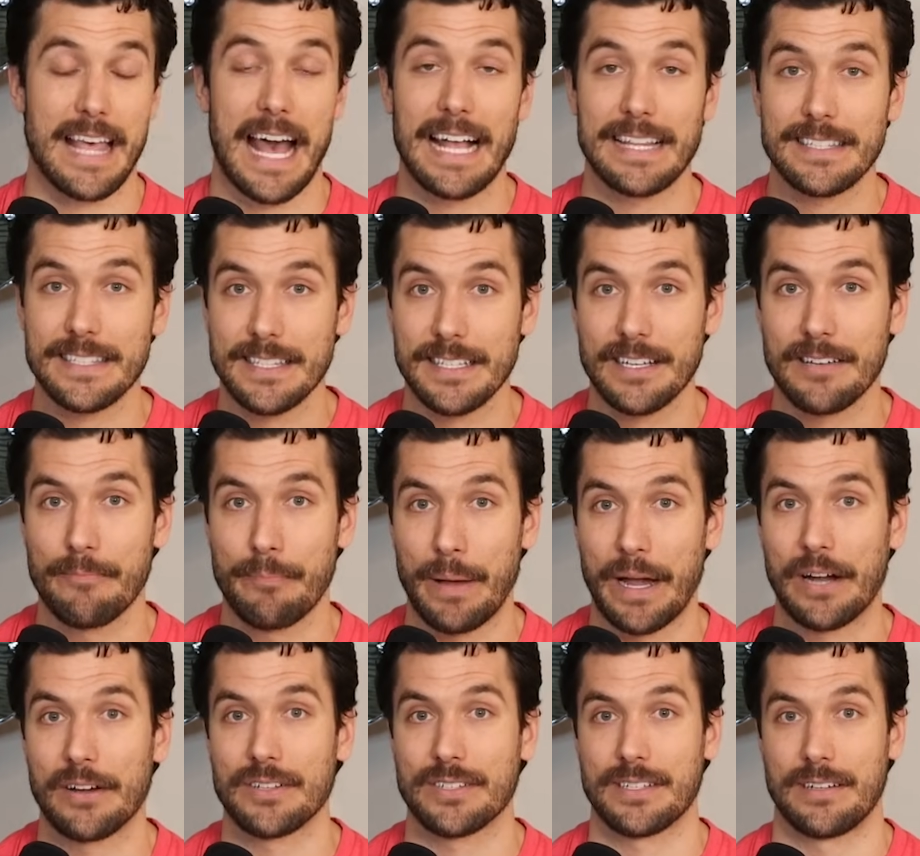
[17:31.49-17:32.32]
That's the
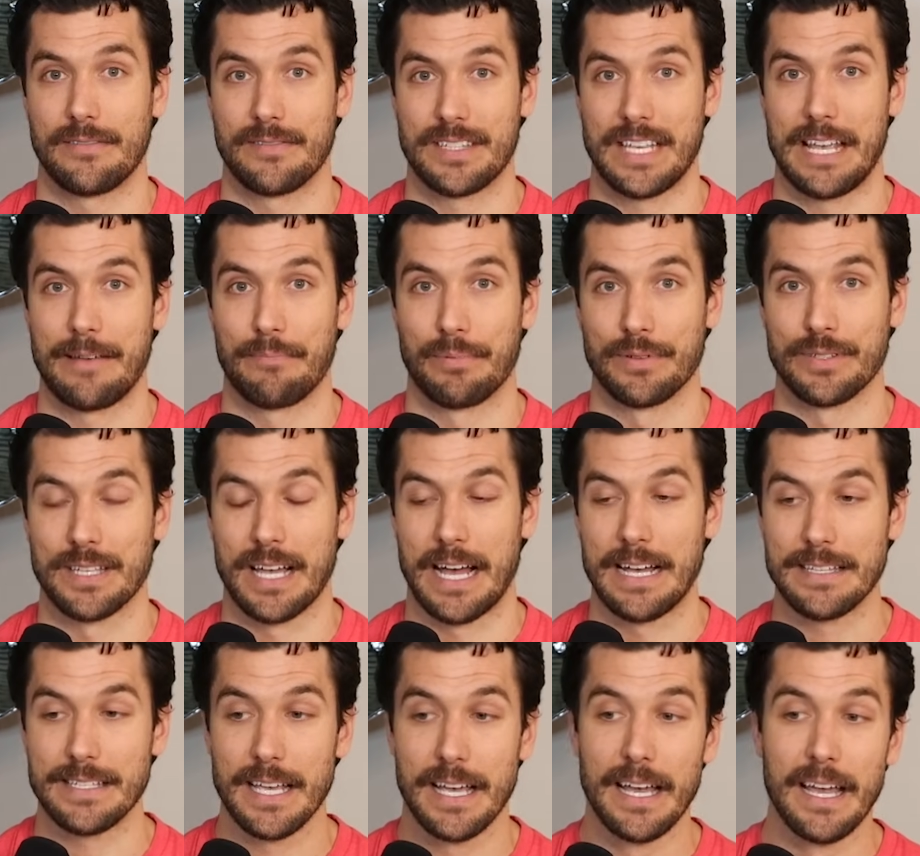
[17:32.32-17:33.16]
comparison of sample
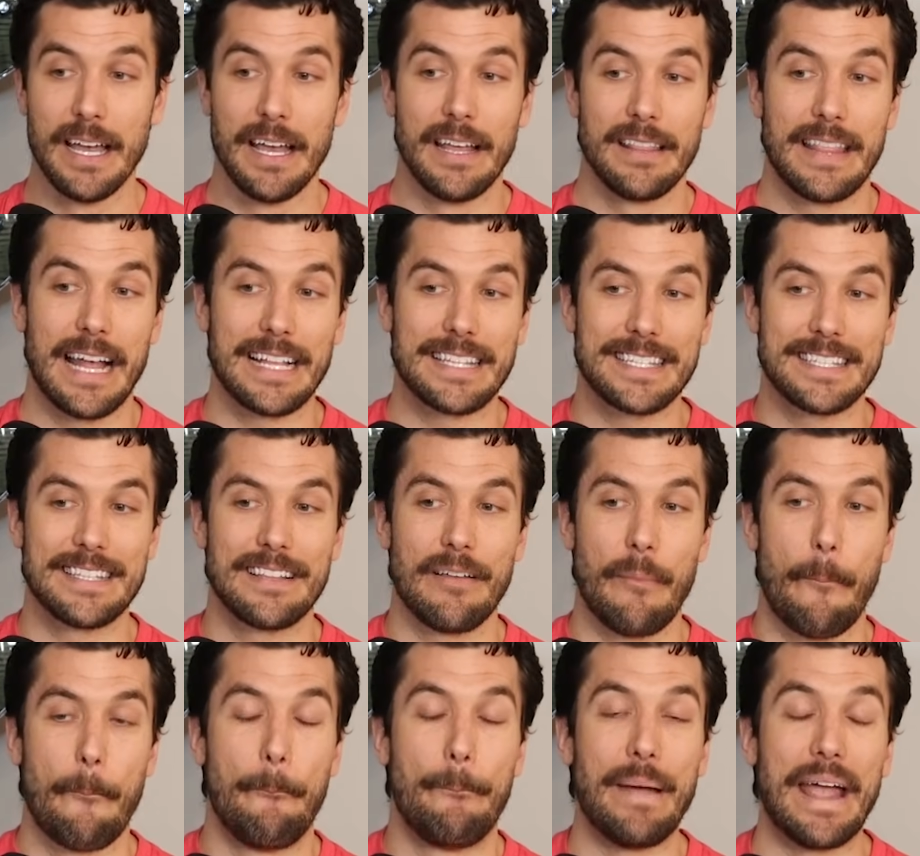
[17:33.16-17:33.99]
size. That's
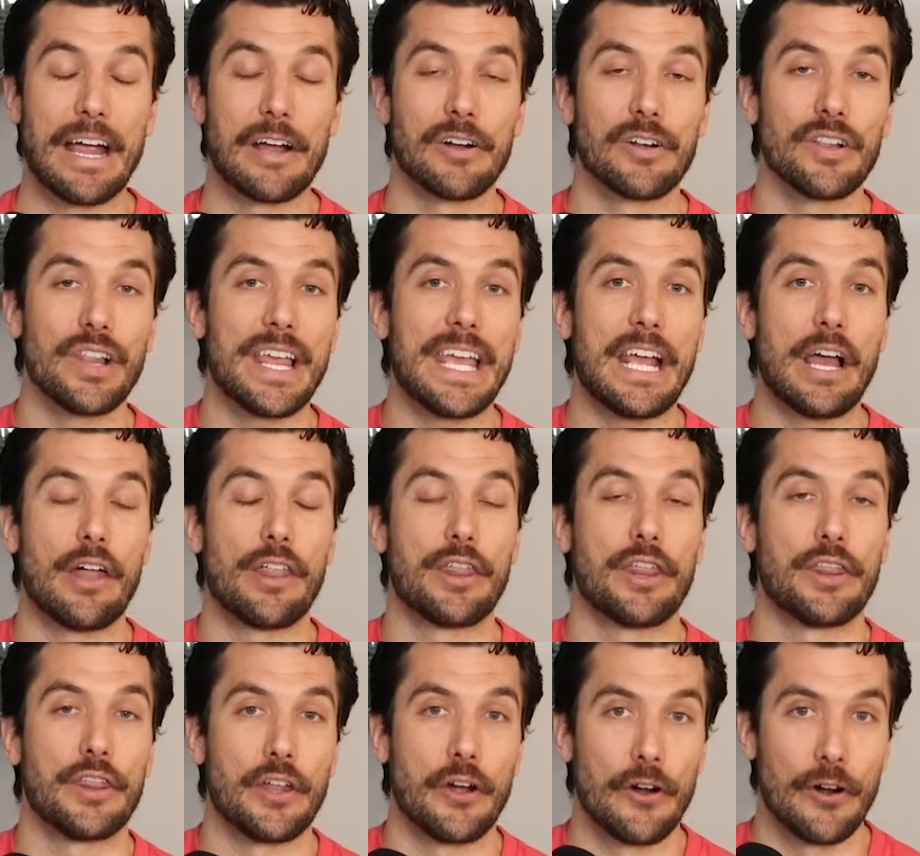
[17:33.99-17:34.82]
barely a
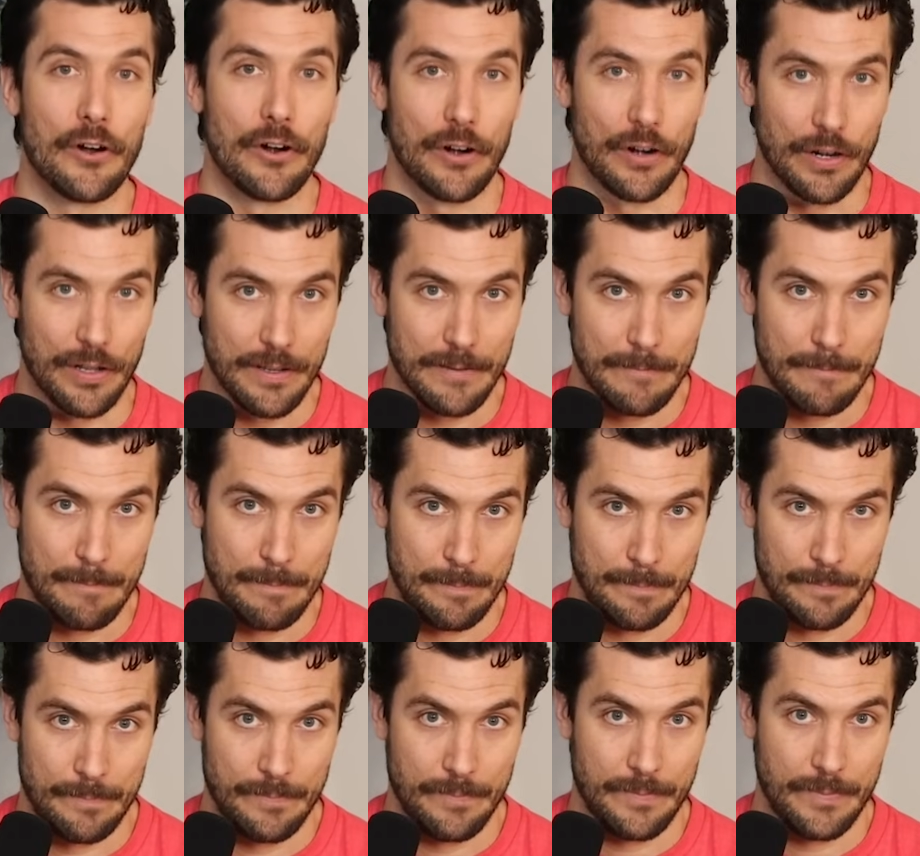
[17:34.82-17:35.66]
third
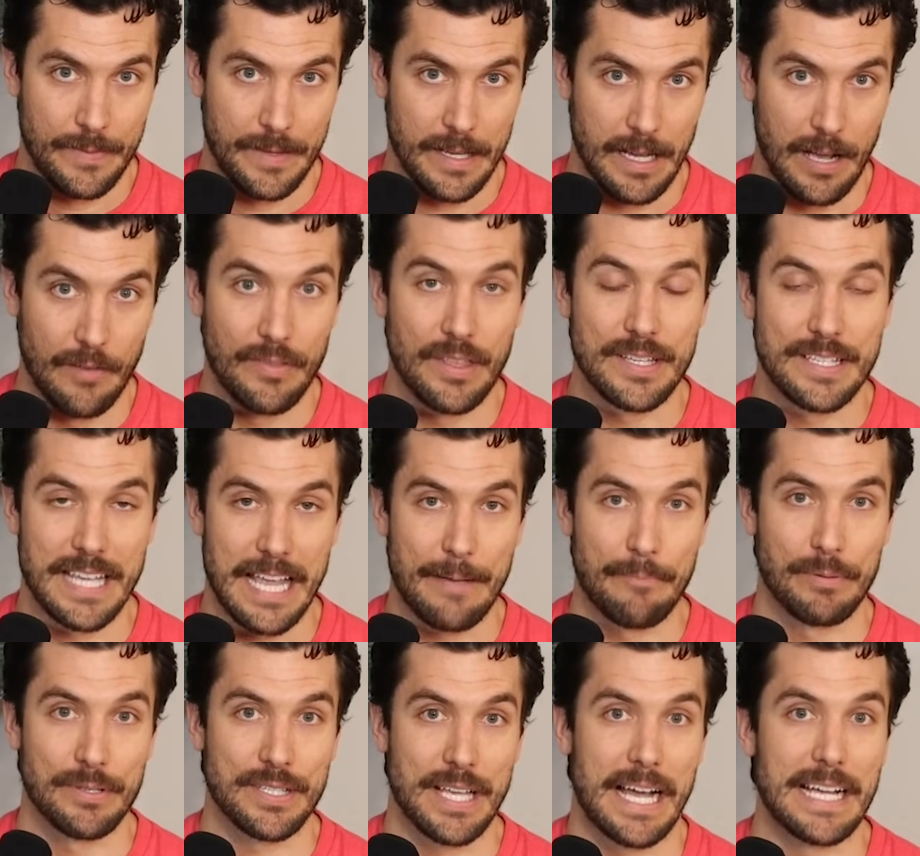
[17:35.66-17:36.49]
of the
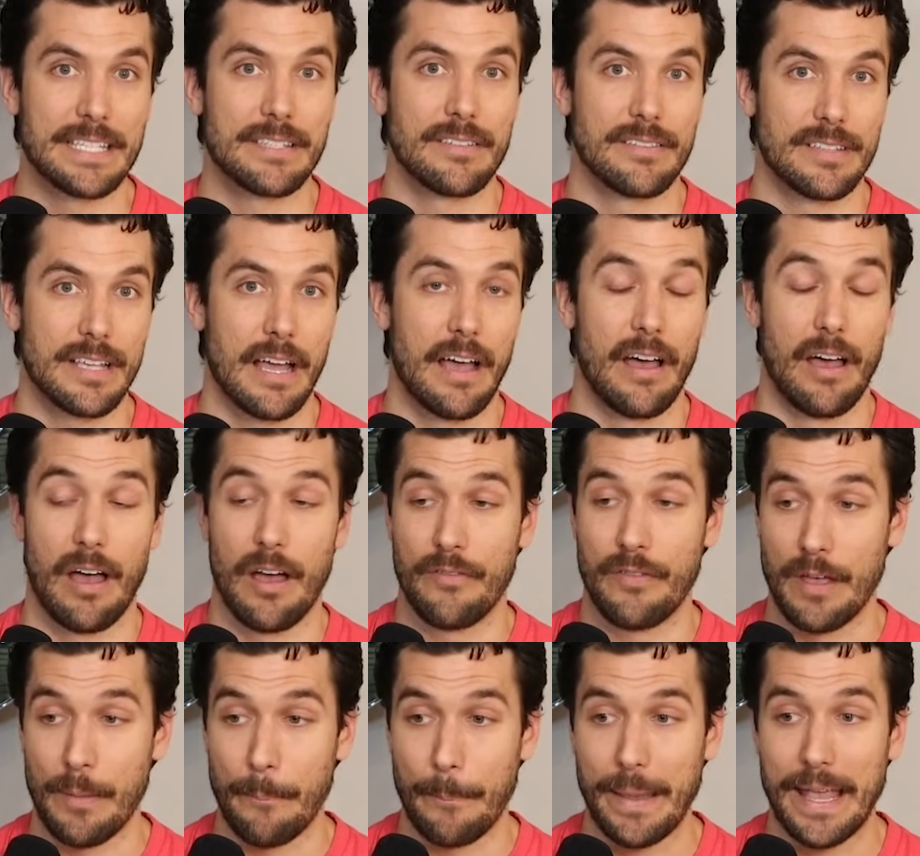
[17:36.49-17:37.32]
sample sizes
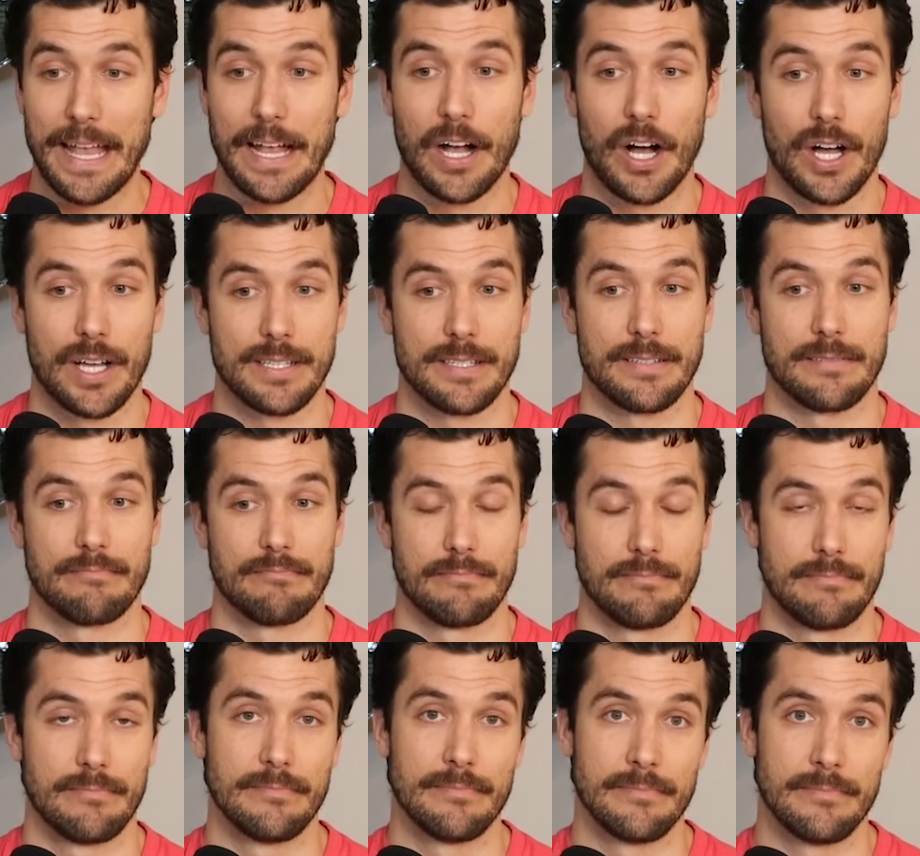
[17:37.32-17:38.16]
of him being awesome.